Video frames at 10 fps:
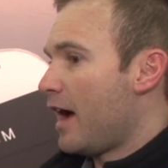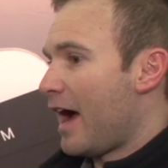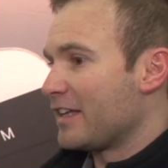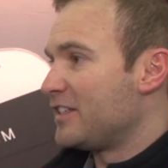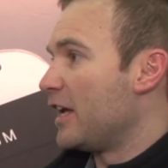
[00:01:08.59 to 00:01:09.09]
I
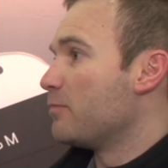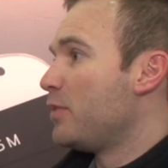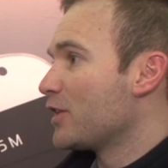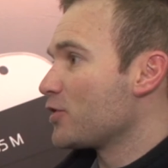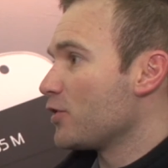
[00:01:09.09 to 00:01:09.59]
can take
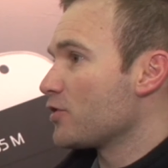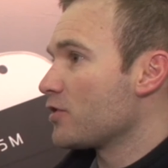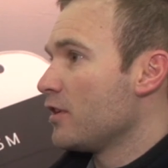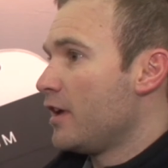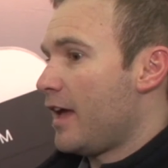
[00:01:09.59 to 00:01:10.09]

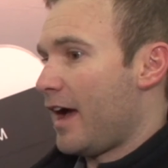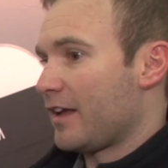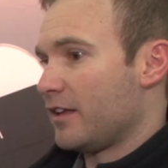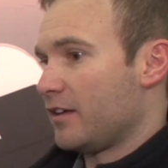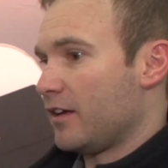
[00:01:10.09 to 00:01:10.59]
pictures. I
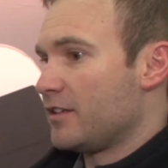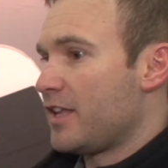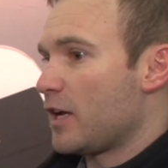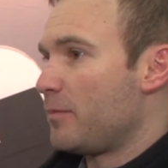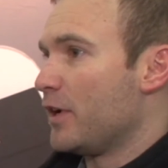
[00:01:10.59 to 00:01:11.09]
can
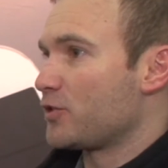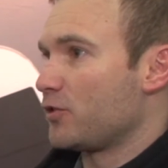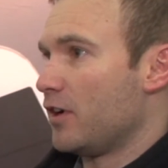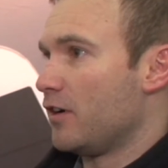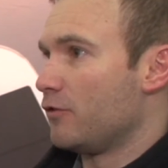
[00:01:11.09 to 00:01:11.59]
take a
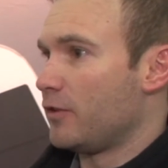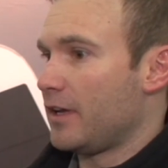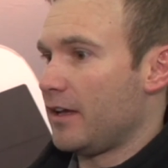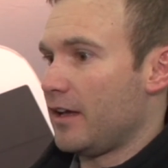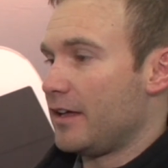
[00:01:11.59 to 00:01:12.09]
picture of
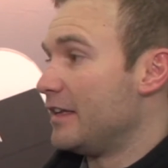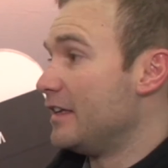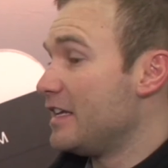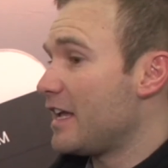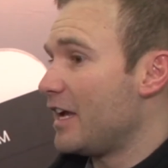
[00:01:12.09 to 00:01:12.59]
an
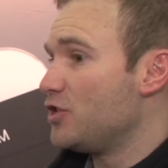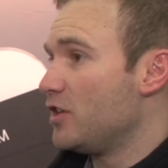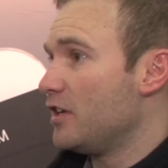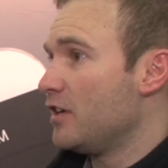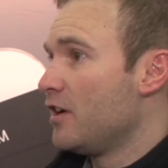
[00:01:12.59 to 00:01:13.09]

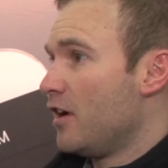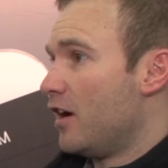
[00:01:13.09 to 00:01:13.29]
EKG,